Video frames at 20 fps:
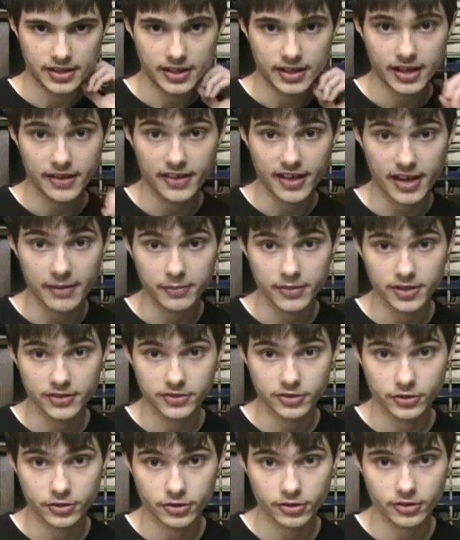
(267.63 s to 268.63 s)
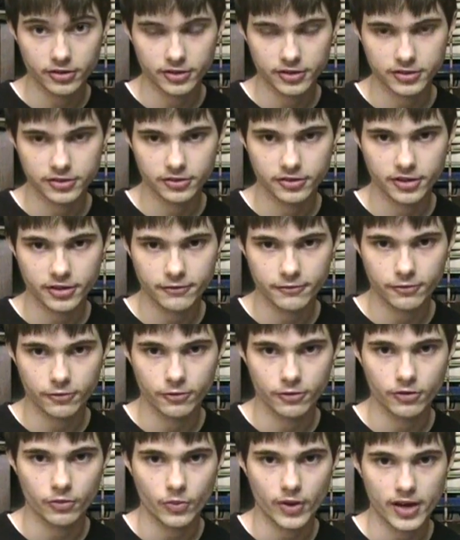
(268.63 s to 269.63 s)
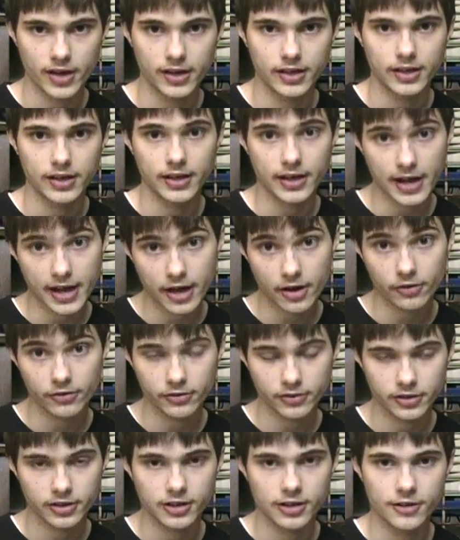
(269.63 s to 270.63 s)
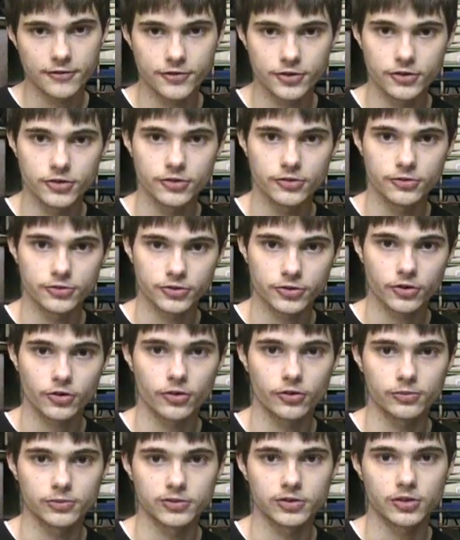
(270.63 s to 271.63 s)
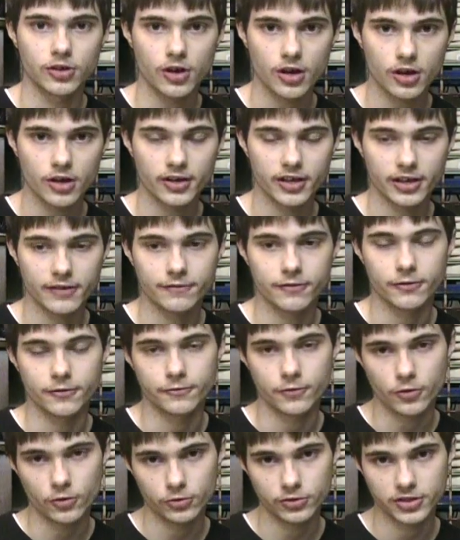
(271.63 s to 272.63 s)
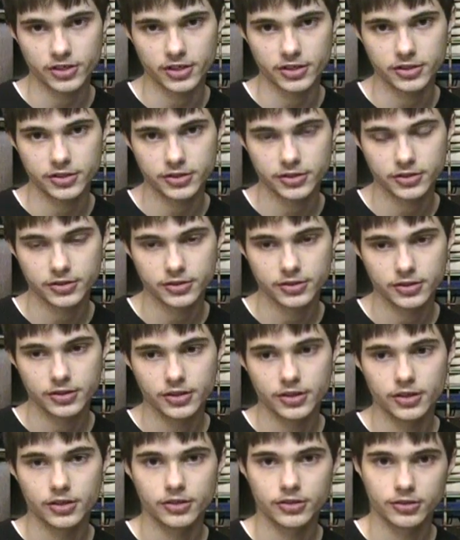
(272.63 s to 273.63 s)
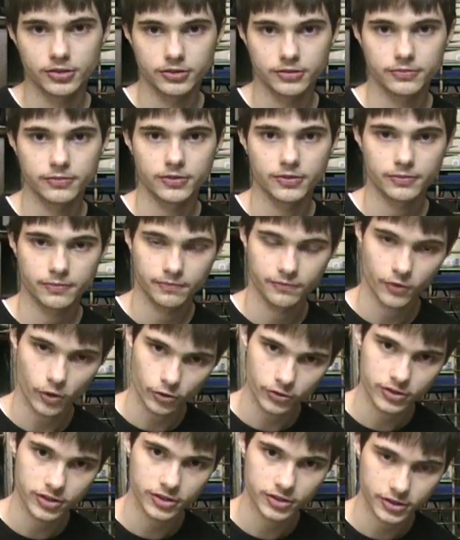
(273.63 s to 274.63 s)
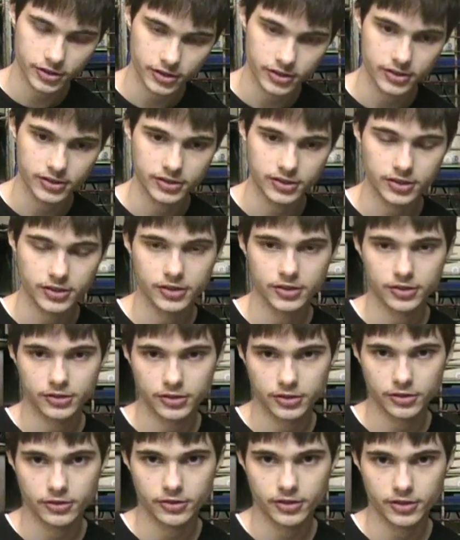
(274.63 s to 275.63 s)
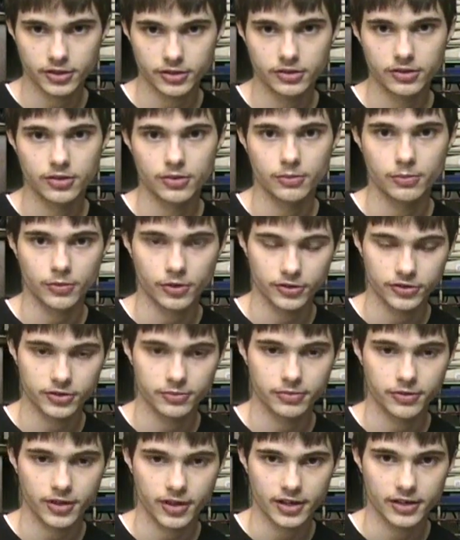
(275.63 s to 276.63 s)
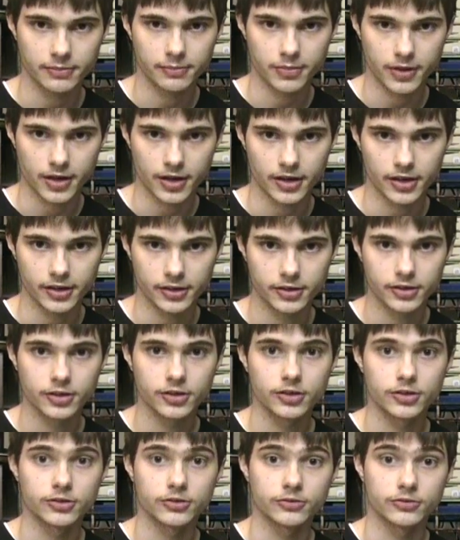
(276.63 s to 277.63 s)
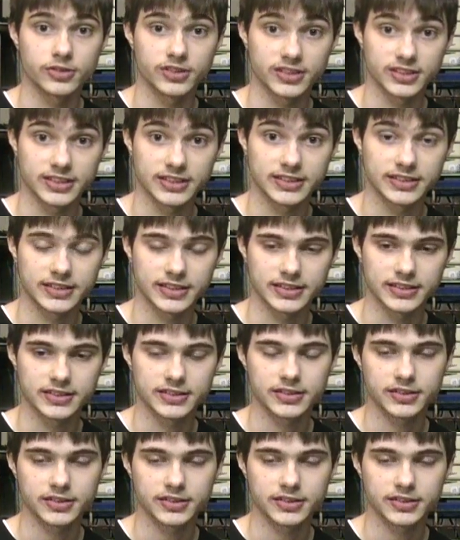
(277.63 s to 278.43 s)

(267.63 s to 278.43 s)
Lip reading: And that means the current is looking for a way to get out. If you use Ohm's law again for voltage, voltage is current multiplied by resistance.